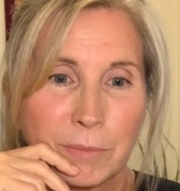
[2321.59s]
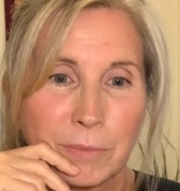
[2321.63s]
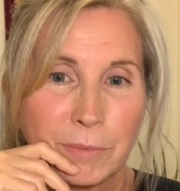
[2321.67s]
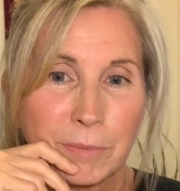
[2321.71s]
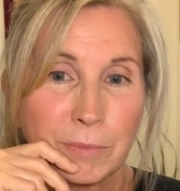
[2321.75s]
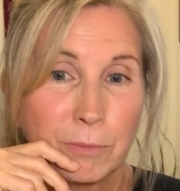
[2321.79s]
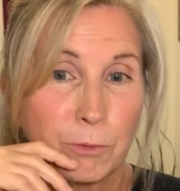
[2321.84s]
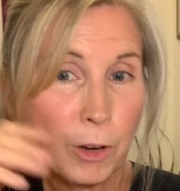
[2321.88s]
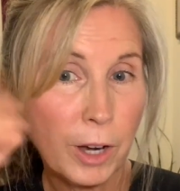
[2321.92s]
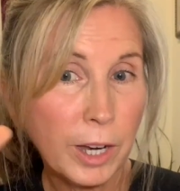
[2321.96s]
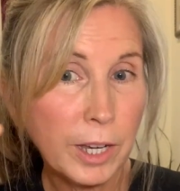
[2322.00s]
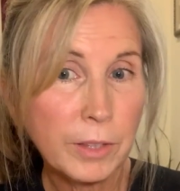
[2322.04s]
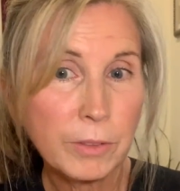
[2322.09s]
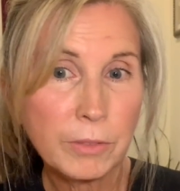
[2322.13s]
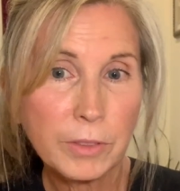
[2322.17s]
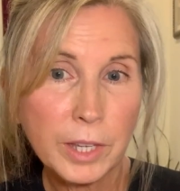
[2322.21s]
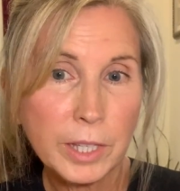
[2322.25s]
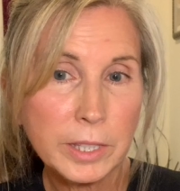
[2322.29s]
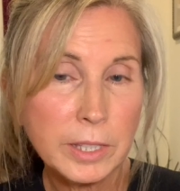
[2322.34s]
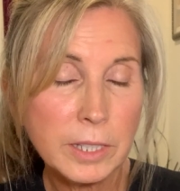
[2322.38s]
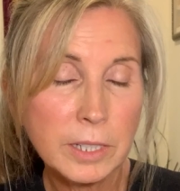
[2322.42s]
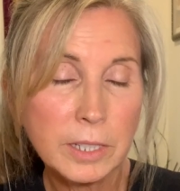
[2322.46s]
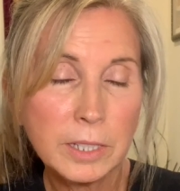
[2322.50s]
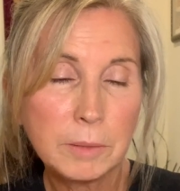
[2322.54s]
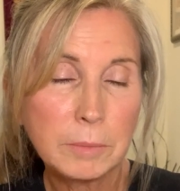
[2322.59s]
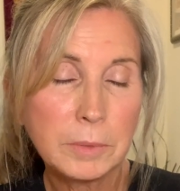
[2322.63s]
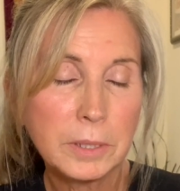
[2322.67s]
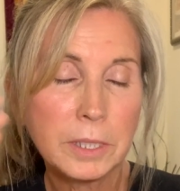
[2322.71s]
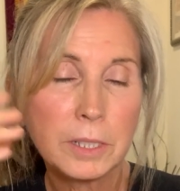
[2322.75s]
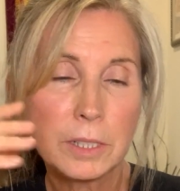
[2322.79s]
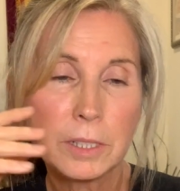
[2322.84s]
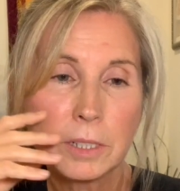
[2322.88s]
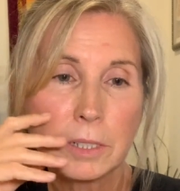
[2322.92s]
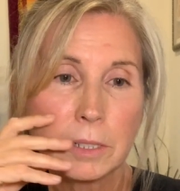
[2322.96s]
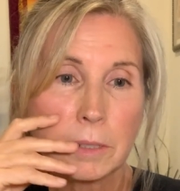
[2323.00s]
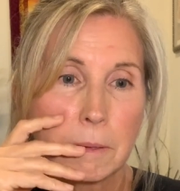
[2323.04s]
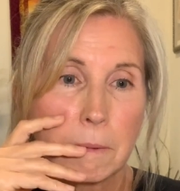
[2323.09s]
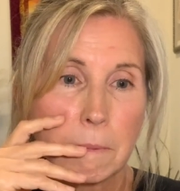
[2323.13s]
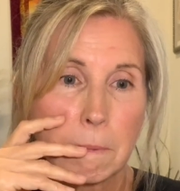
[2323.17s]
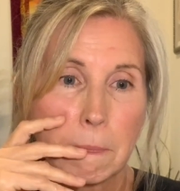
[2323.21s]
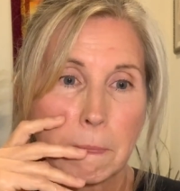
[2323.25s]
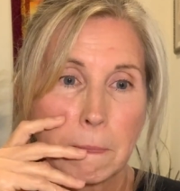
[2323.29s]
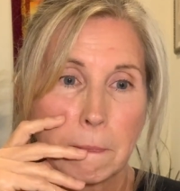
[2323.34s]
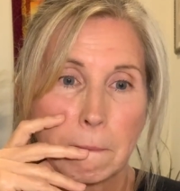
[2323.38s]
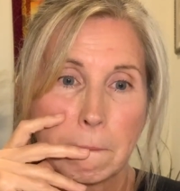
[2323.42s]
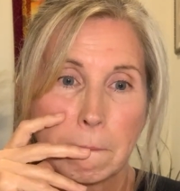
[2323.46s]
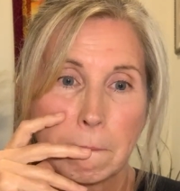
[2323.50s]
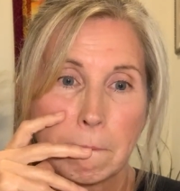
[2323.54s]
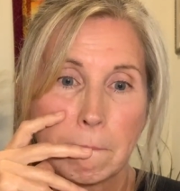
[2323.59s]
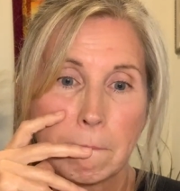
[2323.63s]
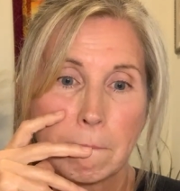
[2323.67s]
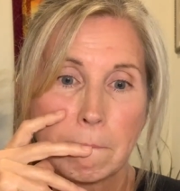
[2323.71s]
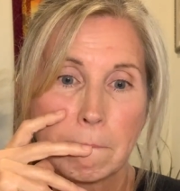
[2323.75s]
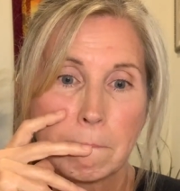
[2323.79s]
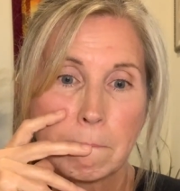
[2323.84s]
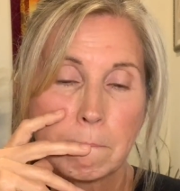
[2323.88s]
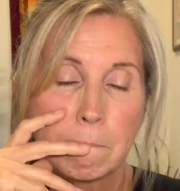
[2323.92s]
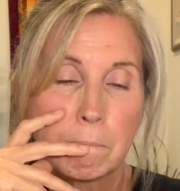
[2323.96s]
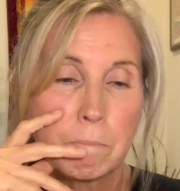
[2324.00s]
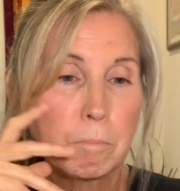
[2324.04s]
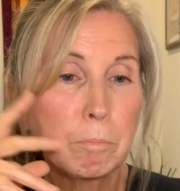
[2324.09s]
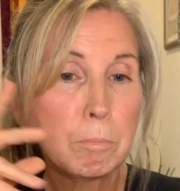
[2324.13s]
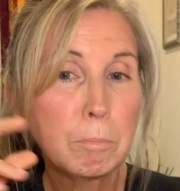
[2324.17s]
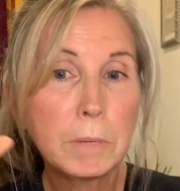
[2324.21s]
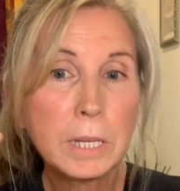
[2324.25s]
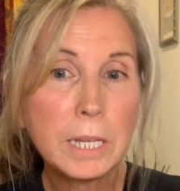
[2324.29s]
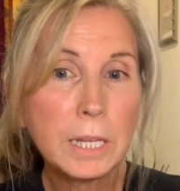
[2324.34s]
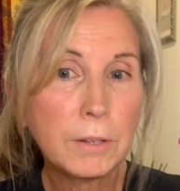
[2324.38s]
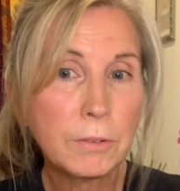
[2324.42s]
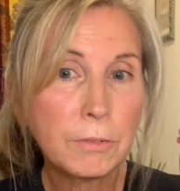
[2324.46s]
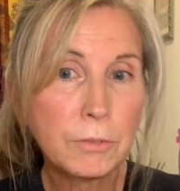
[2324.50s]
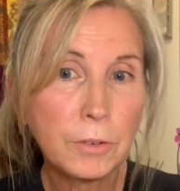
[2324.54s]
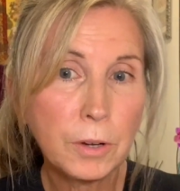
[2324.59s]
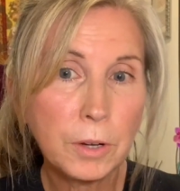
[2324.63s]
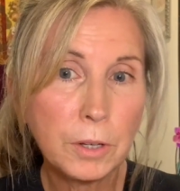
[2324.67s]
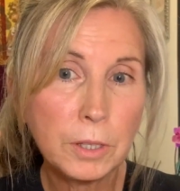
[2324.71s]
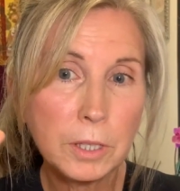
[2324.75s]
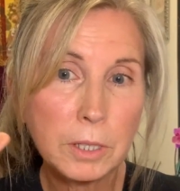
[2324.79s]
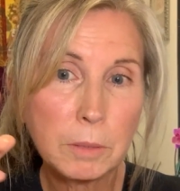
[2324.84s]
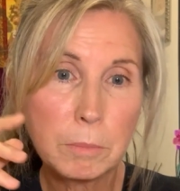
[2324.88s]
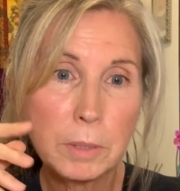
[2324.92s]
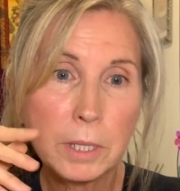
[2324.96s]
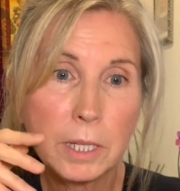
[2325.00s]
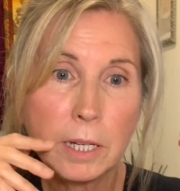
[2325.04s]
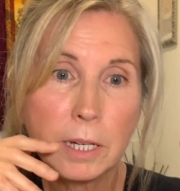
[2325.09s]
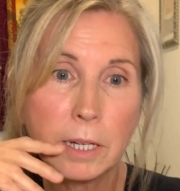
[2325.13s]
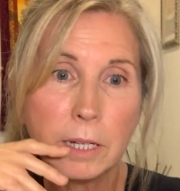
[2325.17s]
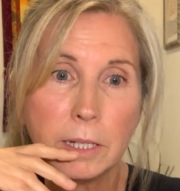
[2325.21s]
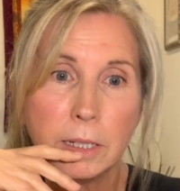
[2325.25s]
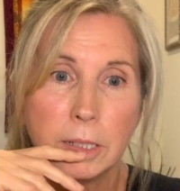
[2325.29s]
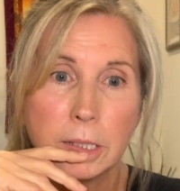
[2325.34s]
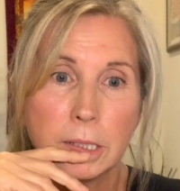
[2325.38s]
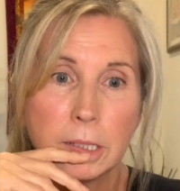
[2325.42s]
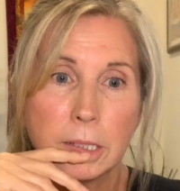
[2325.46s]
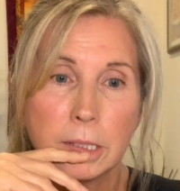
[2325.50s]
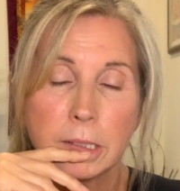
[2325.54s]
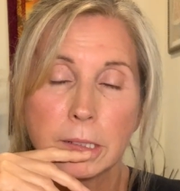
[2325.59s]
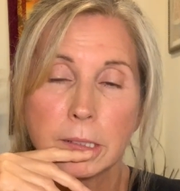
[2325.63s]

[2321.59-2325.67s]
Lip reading: Right? That's an image. Me falling behind.